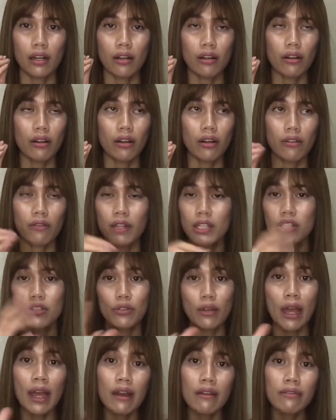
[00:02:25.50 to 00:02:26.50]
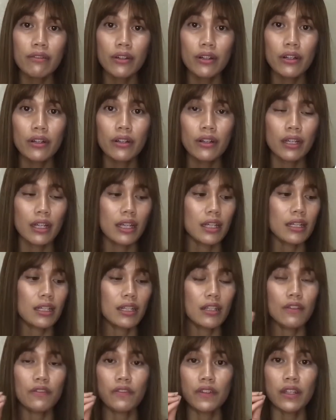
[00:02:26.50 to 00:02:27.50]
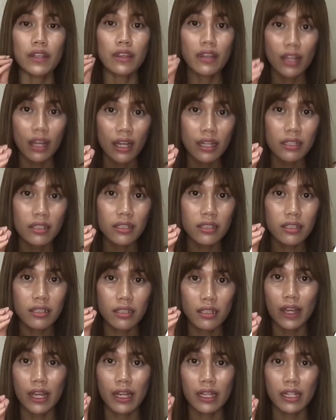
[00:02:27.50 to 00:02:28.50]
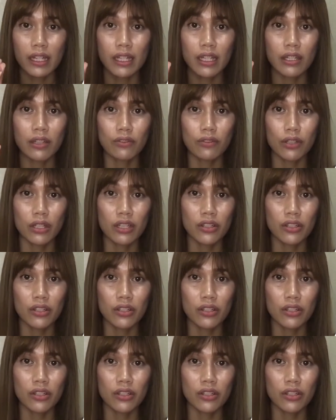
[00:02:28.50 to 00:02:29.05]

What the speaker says: or whatsoever, and if it does have any